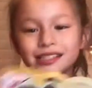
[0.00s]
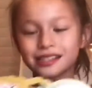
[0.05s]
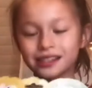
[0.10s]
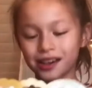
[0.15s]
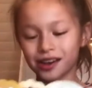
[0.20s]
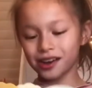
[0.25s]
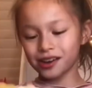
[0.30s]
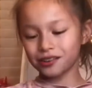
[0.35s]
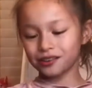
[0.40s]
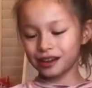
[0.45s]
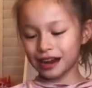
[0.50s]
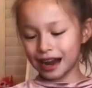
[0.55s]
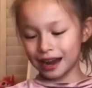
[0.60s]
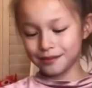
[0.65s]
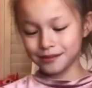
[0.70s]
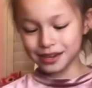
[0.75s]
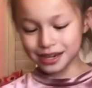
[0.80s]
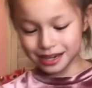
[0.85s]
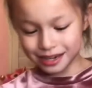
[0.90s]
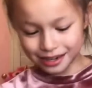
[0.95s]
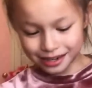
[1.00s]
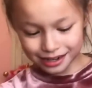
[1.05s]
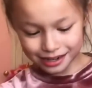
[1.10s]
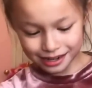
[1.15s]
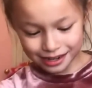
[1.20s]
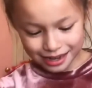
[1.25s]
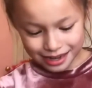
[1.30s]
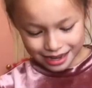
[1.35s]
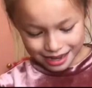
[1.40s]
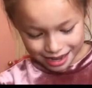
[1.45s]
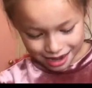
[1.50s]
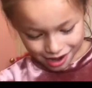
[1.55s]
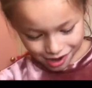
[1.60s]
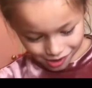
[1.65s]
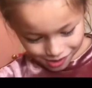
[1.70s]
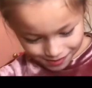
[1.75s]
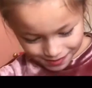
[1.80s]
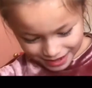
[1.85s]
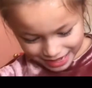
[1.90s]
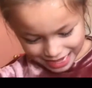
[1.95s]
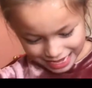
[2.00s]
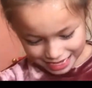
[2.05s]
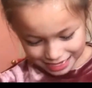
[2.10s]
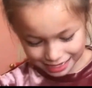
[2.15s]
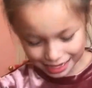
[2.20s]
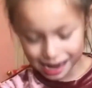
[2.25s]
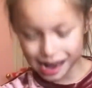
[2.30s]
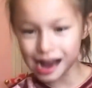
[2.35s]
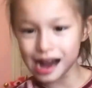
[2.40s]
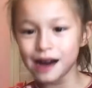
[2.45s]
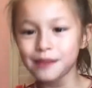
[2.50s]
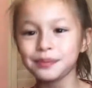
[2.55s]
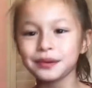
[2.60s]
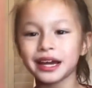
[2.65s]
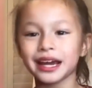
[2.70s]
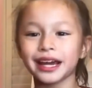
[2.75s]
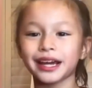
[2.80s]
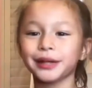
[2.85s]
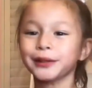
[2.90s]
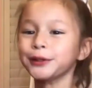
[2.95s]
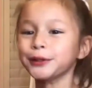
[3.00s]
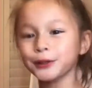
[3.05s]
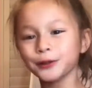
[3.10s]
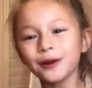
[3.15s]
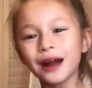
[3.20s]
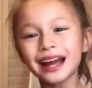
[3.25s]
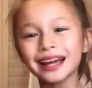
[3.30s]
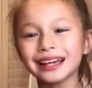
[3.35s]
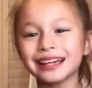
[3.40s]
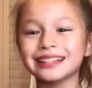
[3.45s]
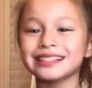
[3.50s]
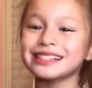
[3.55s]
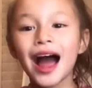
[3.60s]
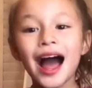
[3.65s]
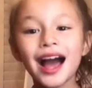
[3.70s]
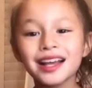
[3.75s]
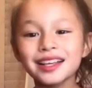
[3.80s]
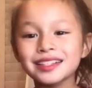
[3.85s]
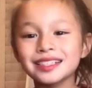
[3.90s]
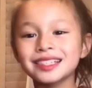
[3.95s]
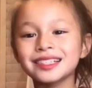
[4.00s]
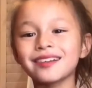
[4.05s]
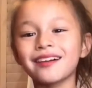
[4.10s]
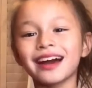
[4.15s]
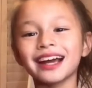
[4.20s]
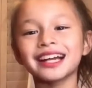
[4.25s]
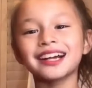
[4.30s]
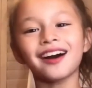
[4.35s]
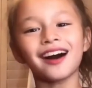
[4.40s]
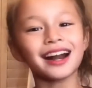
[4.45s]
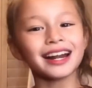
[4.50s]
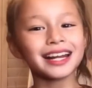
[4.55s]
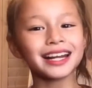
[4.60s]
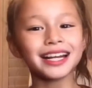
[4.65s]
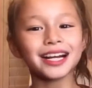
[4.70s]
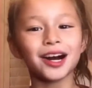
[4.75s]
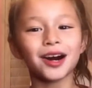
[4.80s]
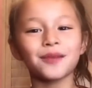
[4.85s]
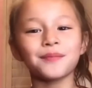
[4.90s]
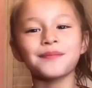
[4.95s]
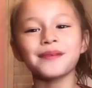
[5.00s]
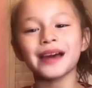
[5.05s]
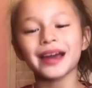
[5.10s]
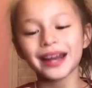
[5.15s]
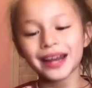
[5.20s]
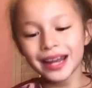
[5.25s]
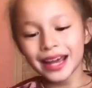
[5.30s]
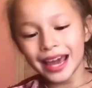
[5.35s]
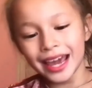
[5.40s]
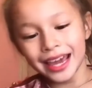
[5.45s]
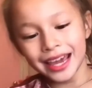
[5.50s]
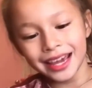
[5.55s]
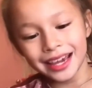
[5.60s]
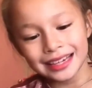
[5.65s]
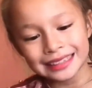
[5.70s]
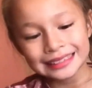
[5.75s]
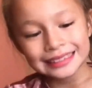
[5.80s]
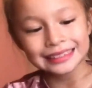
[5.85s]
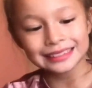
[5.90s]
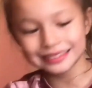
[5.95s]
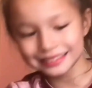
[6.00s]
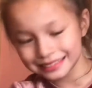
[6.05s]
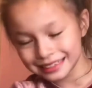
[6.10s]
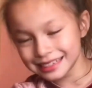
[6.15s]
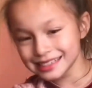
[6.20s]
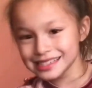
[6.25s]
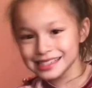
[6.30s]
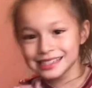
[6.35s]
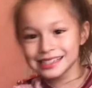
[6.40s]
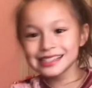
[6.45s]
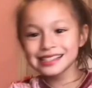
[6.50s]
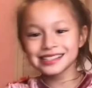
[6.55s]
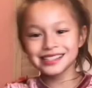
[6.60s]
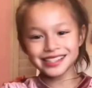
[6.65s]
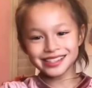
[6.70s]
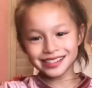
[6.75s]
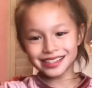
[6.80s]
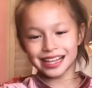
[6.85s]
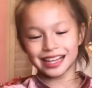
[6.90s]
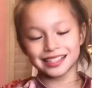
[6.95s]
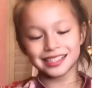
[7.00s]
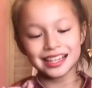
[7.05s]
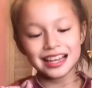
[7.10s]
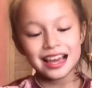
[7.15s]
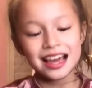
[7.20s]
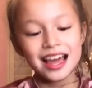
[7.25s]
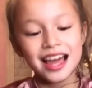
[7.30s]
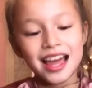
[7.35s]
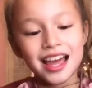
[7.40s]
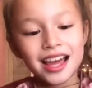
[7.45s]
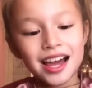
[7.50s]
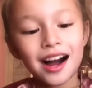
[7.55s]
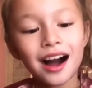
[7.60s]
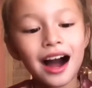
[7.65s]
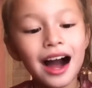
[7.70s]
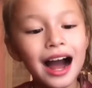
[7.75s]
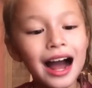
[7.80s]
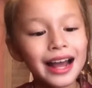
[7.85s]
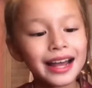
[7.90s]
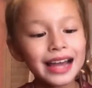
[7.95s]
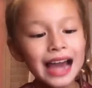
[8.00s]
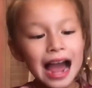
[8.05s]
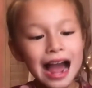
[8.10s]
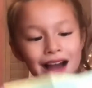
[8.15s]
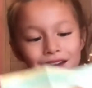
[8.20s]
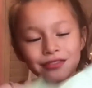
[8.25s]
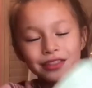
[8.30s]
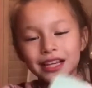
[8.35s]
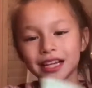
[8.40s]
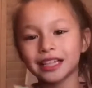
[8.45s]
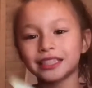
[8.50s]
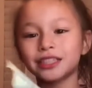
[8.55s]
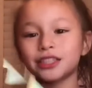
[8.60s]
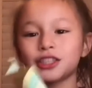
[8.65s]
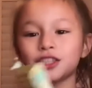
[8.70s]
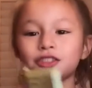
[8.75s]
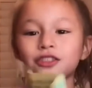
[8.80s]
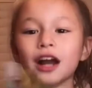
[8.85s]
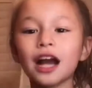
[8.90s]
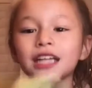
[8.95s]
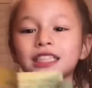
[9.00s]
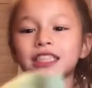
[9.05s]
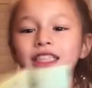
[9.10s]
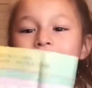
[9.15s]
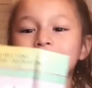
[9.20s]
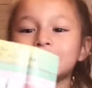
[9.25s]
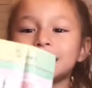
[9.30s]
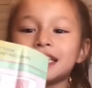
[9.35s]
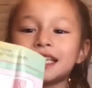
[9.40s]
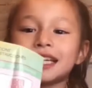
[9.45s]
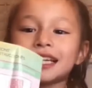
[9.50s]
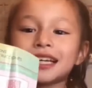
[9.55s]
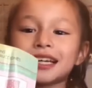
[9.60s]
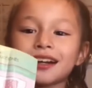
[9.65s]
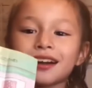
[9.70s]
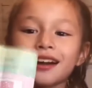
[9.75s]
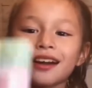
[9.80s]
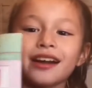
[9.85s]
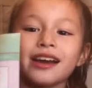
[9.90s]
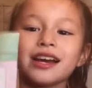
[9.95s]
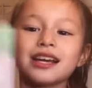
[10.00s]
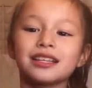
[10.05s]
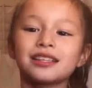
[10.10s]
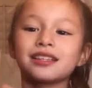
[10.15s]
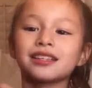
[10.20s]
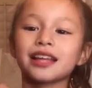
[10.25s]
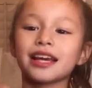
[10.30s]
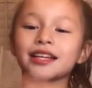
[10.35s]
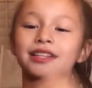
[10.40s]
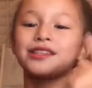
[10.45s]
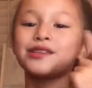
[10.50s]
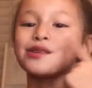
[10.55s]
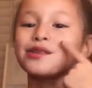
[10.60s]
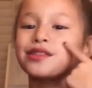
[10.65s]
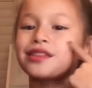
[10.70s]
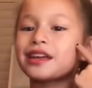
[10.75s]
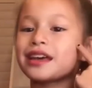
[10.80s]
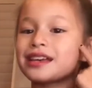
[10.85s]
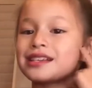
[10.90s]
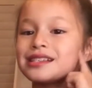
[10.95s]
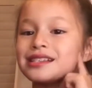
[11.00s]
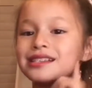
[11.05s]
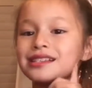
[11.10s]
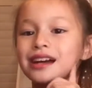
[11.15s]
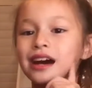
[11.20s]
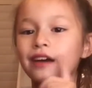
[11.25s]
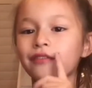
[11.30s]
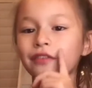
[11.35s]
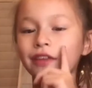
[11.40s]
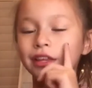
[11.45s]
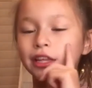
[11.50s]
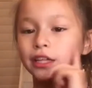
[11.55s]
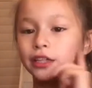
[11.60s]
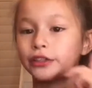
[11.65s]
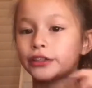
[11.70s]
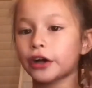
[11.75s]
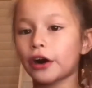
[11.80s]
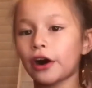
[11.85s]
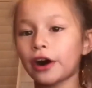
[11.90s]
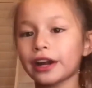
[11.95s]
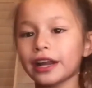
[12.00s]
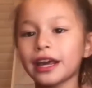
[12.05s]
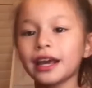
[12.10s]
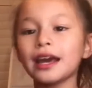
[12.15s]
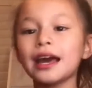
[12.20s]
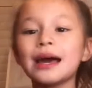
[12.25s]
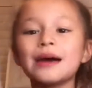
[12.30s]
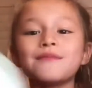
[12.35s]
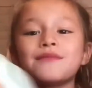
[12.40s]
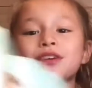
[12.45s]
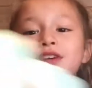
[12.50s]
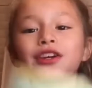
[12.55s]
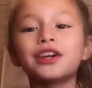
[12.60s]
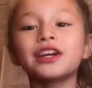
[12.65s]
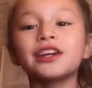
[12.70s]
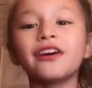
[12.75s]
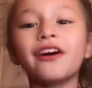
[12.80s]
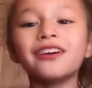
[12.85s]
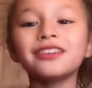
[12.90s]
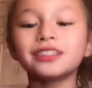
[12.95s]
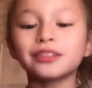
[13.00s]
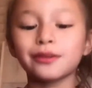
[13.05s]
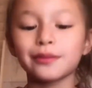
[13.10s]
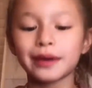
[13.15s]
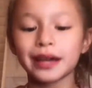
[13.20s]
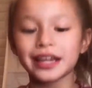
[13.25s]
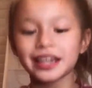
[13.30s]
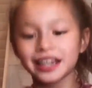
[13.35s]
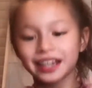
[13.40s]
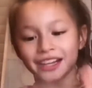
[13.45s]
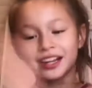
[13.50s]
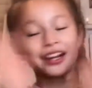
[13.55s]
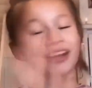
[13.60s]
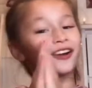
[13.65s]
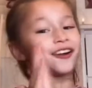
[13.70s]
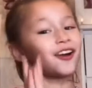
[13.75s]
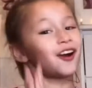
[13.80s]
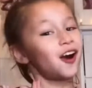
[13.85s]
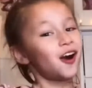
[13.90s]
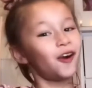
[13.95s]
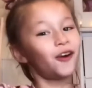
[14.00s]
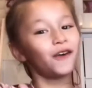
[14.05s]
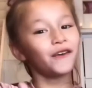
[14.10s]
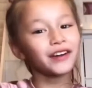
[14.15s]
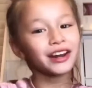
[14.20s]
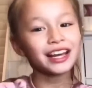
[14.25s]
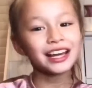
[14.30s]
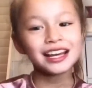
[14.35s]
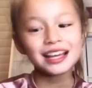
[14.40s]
So I'm gonna open this up and try it. So I got it open, and let's just do this. I have the instructions here to do this stuff and the dotting, but you can also make it your own.